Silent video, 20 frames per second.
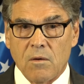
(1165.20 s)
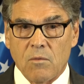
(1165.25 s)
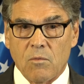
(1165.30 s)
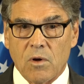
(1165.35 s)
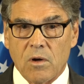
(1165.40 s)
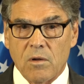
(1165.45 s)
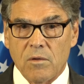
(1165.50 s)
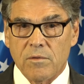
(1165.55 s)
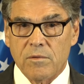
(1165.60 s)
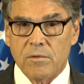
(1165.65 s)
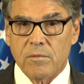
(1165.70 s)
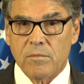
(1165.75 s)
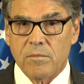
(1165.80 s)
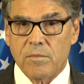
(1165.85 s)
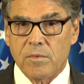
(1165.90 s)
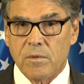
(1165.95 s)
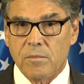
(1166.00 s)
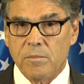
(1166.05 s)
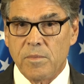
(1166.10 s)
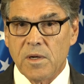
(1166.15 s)
Well, the,
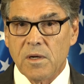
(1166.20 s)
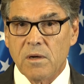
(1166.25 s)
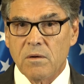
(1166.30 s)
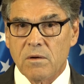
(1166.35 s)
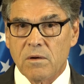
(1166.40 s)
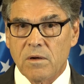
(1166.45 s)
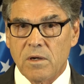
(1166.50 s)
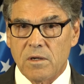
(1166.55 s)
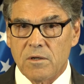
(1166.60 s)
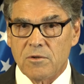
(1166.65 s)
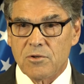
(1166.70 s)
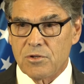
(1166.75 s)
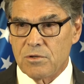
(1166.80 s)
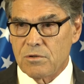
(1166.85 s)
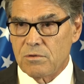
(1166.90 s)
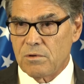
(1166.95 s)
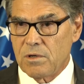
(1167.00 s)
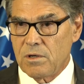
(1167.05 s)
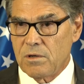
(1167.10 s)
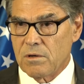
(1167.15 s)
the bigger
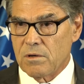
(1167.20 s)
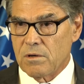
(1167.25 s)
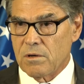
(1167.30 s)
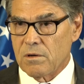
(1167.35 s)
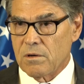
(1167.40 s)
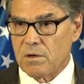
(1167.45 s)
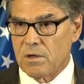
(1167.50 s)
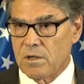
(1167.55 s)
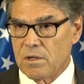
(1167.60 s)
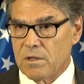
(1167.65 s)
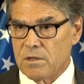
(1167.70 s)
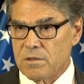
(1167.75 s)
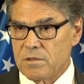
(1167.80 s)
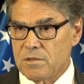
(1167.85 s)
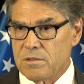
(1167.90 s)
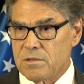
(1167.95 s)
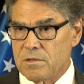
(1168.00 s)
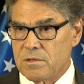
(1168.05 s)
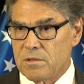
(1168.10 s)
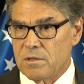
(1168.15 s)
issue here
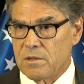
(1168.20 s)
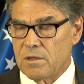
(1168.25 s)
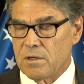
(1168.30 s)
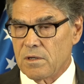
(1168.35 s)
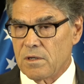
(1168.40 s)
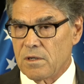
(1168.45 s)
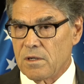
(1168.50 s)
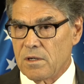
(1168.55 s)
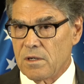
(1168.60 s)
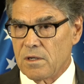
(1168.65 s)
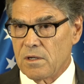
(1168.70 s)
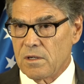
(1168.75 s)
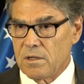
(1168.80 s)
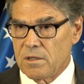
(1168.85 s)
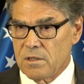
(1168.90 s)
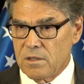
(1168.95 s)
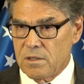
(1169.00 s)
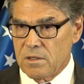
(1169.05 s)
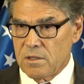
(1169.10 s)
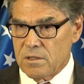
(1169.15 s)
is,
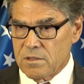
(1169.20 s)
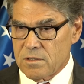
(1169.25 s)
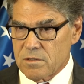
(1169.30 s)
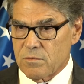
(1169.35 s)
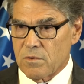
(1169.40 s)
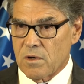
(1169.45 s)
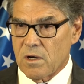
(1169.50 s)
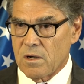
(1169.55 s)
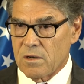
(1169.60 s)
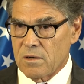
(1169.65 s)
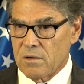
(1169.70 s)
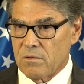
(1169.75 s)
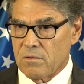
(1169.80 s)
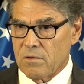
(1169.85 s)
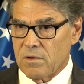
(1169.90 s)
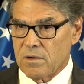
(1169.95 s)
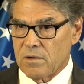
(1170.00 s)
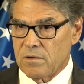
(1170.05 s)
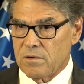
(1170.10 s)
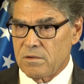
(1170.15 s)
is Iran
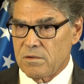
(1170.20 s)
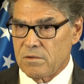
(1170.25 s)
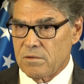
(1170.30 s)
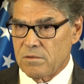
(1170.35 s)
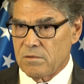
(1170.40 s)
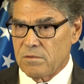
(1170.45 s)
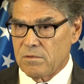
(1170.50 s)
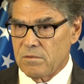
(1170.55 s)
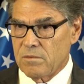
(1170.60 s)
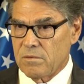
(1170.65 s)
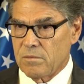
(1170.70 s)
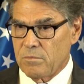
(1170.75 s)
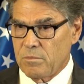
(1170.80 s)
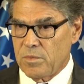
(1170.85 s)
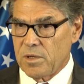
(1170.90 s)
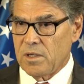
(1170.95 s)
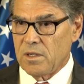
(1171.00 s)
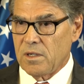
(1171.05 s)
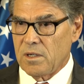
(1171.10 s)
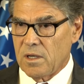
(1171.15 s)
going to
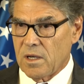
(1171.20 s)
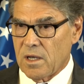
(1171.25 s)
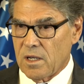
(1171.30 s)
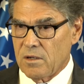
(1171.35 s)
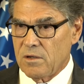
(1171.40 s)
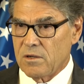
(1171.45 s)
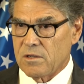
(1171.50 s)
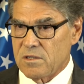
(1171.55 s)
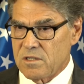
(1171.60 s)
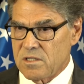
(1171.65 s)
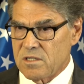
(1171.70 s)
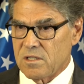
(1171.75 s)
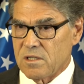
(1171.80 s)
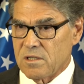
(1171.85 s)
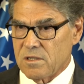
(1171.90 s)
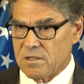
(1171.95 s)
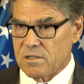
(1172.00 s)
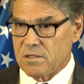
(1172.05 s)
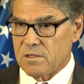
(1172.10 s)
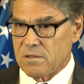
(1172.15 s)
be a good
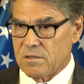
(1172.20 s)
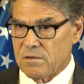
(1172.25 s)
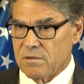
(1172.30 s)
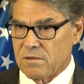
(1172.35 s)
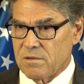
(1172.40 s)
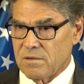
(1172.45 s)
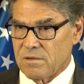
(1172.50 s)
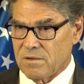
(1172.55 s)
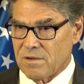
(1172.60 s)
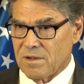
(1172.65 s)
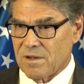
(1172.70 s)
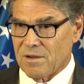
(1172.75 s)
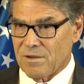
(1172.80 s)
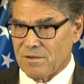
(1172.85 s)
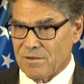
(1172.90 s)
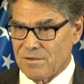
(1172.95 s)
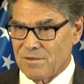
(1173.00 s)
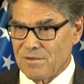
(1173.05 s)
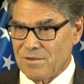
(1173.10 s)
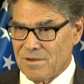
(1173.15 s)
citizen uh,
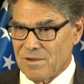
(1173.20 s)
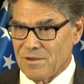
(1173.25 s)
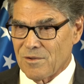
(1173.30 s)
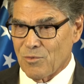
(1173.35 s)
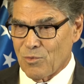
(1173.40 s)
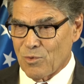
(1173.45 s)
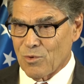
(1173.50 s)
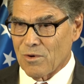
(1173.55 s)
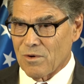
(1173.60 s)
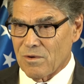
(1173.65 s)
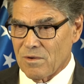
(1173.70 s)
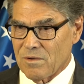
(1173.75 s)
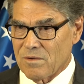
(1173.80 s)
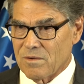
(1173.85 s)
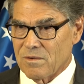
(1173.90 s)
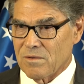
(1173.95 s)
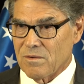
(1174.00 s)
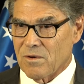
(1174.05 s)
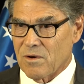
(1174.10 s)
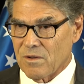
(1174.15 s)
in the world?
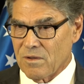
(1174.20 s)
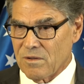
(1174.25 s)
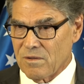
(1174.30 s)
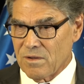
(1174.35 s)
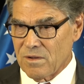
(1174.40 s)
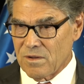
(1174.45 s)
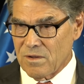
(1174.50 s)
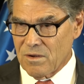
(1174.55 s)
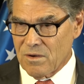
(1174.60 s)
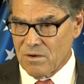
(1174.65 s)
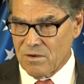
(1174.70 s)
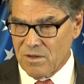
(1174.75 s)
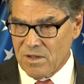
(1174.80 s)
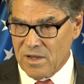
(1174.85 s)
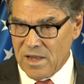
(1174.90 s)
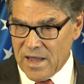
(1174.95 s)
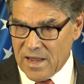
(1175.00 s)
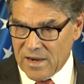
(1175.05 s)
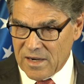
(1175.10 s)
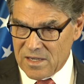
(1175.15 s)
Are, are
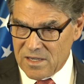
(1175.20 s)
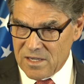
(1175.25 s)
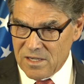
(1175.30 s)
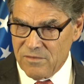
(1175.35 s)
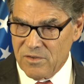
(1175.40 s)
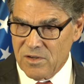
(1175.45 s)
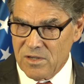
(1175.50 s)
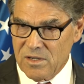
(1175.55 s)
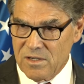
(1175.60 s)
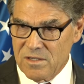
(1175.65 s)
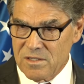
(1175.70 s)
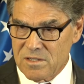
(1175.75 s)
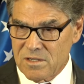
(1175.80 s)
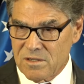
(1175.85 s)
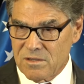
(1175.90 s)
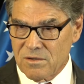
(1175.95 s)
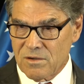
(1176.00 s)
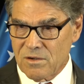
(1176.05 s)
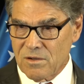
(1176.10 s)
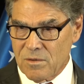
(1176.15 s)
the activities
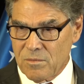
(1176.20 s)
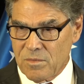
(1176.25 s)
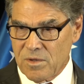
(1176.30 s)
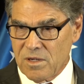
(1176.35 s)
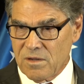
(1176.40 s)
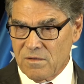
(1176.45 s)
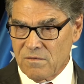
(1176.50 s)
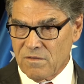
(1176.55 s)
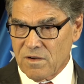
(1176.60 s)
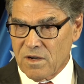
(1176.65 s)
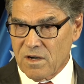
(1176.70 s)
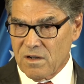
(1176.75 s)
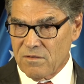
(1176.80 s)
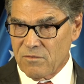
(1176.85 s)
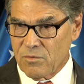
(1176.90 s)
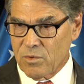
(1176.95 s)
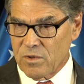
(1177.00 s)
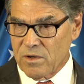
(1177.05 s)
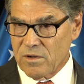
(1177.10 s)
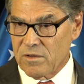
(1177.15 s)
that they're going to be
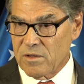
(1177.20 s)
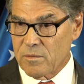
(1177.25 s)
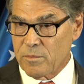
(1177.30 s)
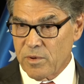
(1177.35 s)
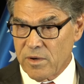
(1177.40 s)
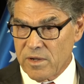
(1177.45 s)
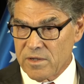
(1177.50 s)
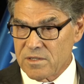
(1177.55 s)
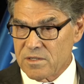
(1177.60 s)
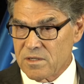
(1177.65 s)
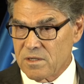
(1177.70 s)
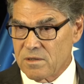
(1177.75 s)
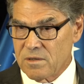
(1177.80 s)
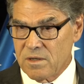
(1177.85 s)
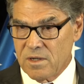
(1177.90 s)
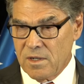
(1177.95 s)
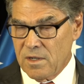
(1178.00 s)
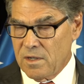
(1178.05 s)
involved with? The president